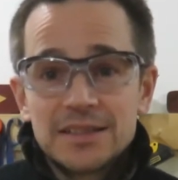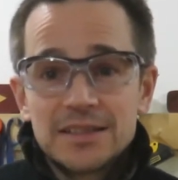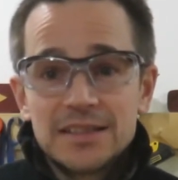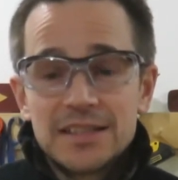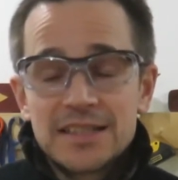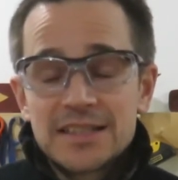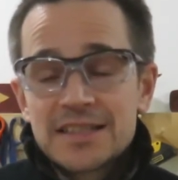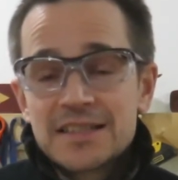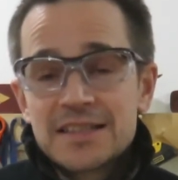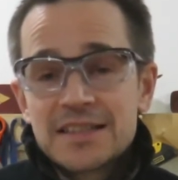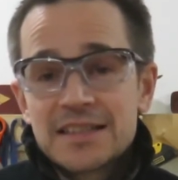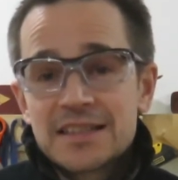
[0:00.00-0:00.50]

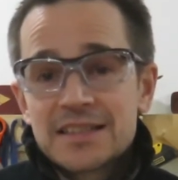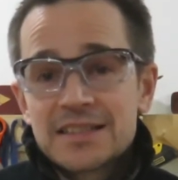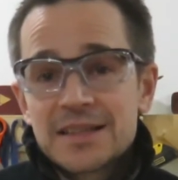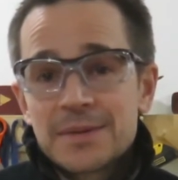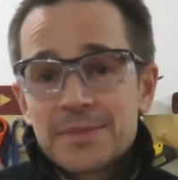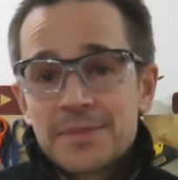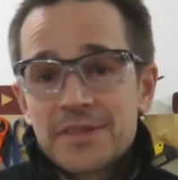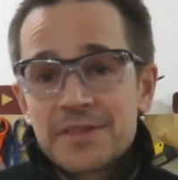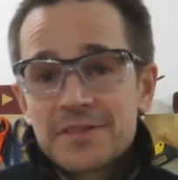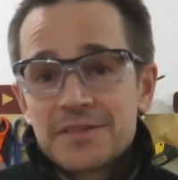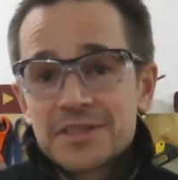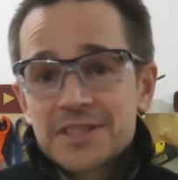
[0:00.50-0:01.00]
Listen to
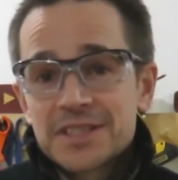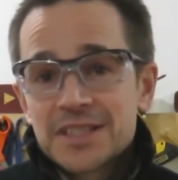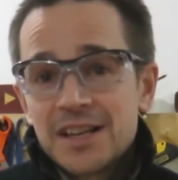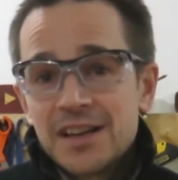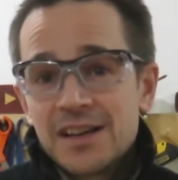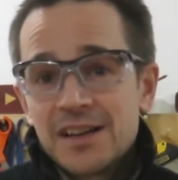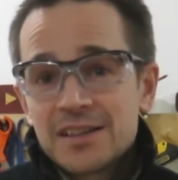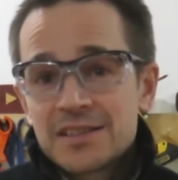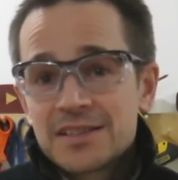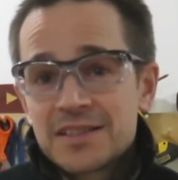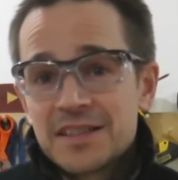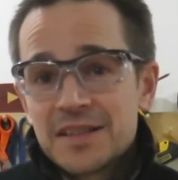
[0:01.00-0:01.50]
some of their
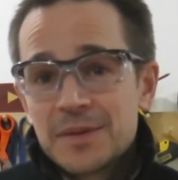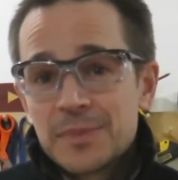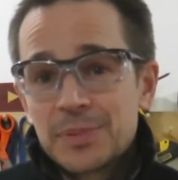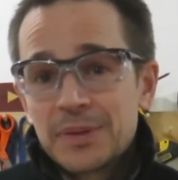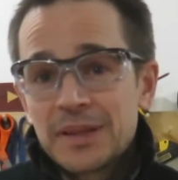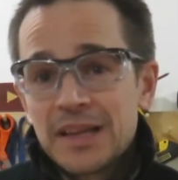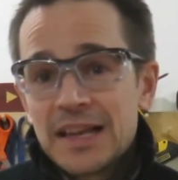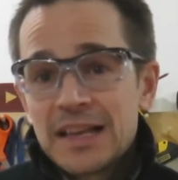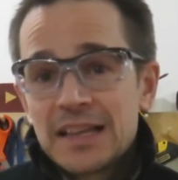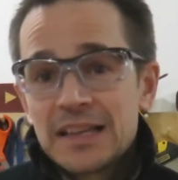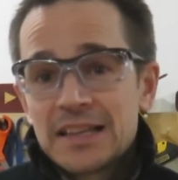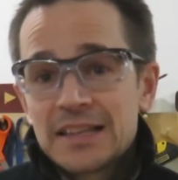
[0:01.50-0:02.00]
songs in the
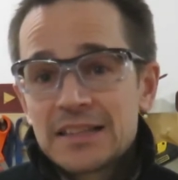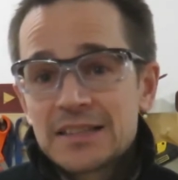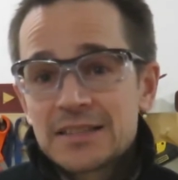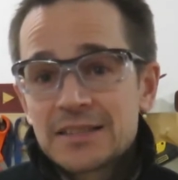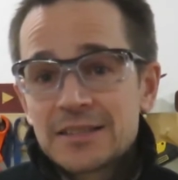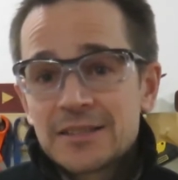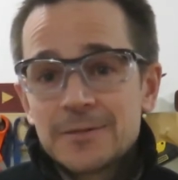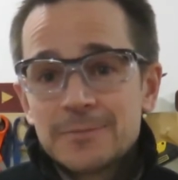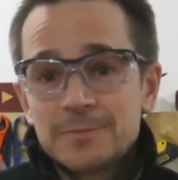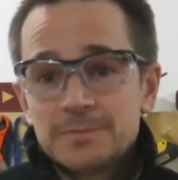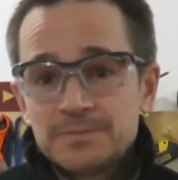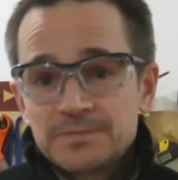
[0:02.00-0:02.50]

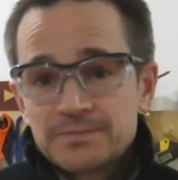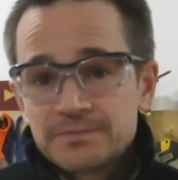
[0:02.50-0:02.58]
playlist.